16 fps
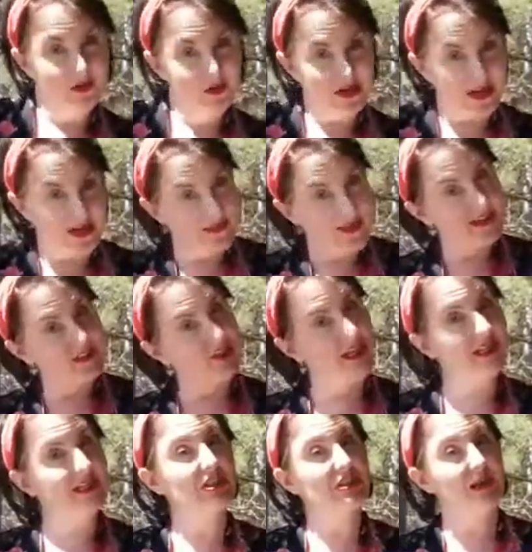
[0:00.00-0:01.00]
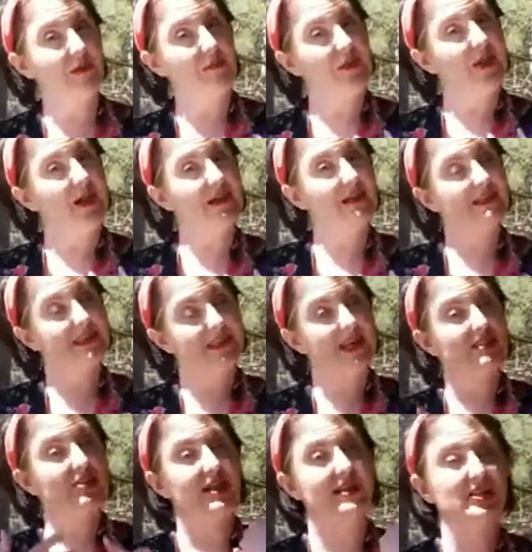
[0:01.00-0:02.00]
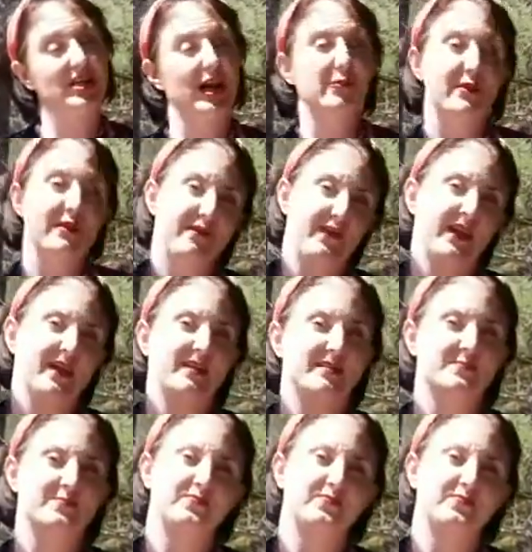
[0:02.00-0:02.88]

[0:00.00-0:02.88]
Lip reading: Can that change something? Can that change how we feel?